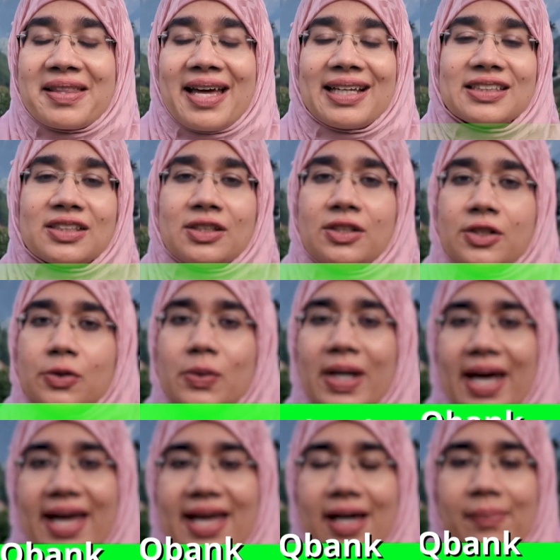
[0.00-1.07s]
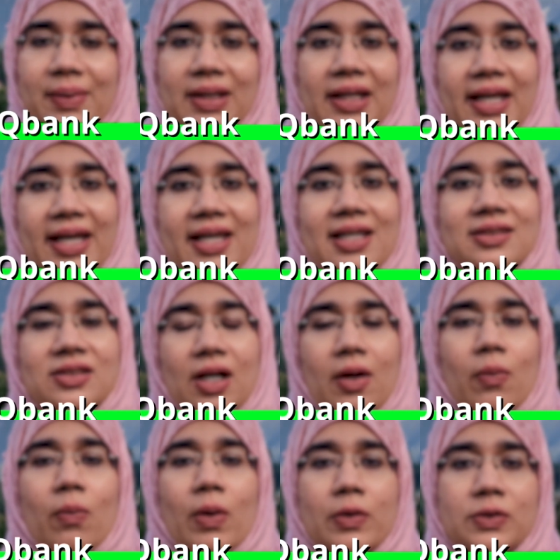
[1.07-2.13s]
That's
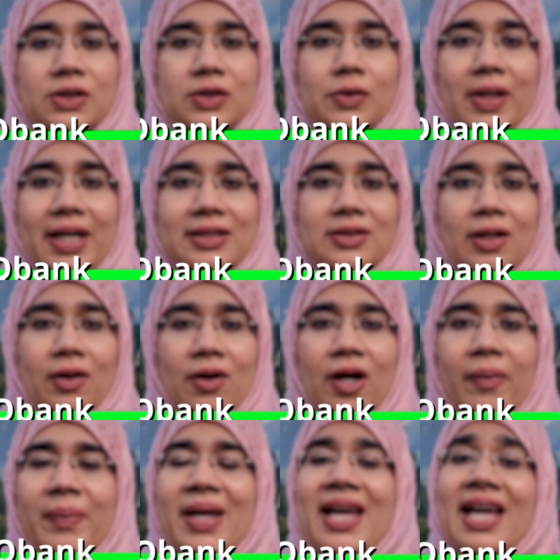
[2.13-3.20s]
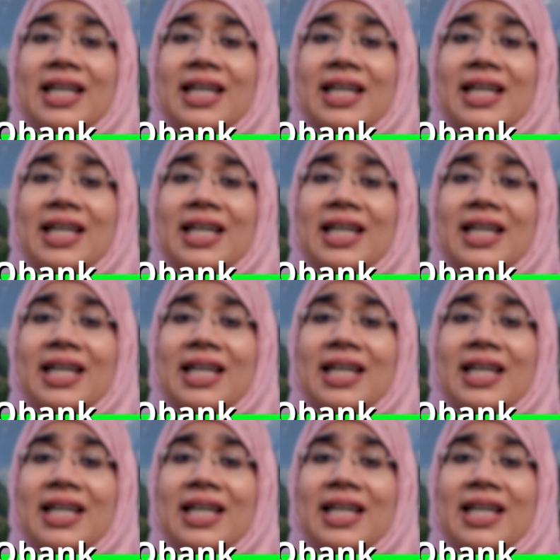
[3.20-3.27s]
ukmla.roadtouk.com,